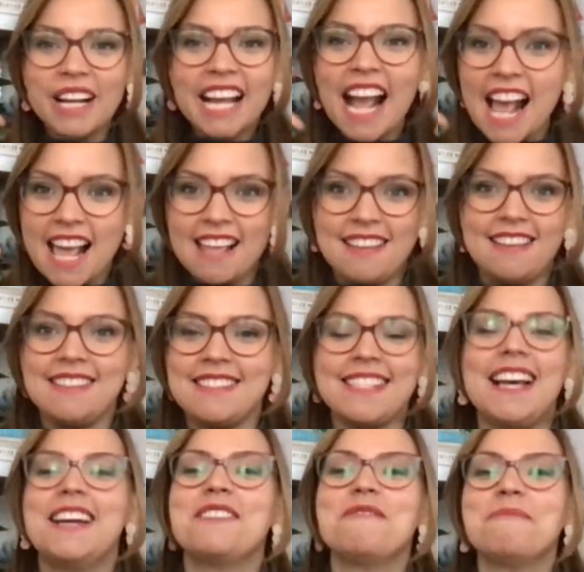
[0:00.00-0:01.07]
gang
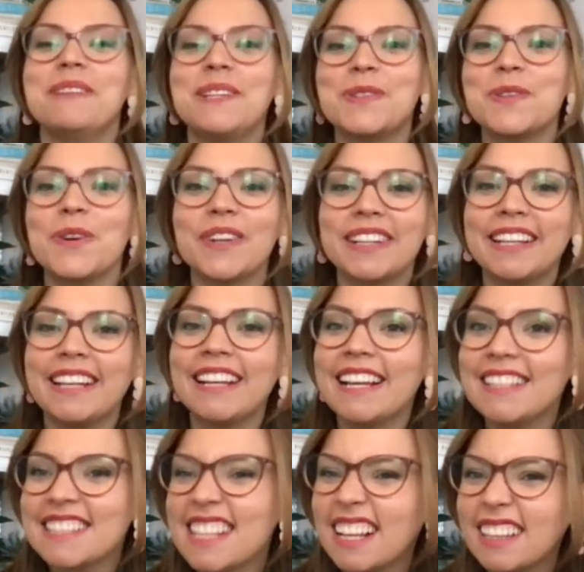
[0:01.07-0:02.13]
inside of me talking
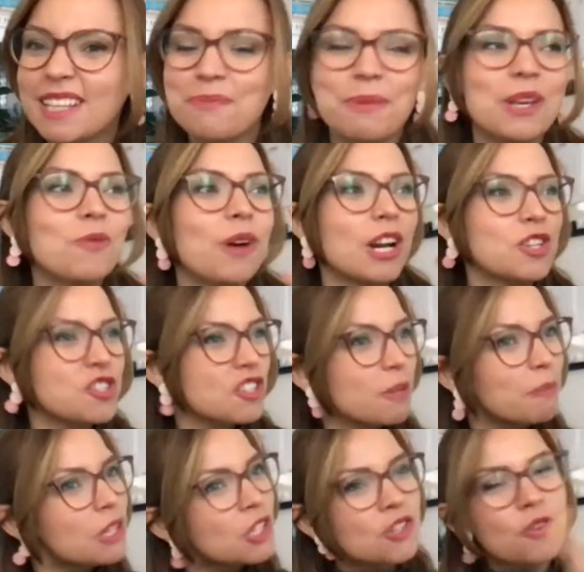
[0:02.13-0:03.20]
and telling me what I
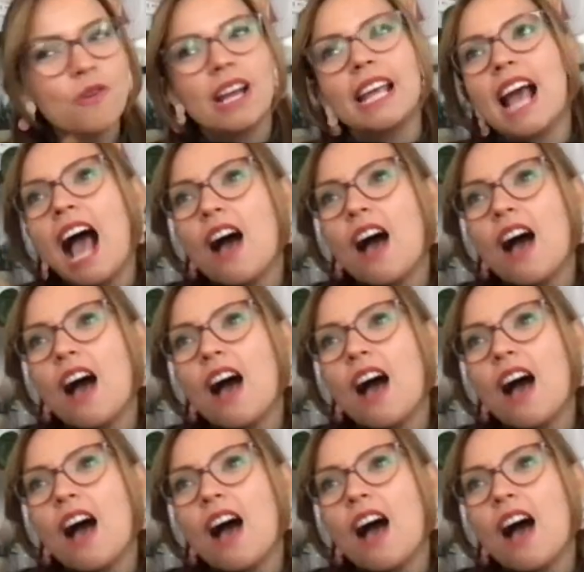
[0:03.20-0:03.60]
should be doing,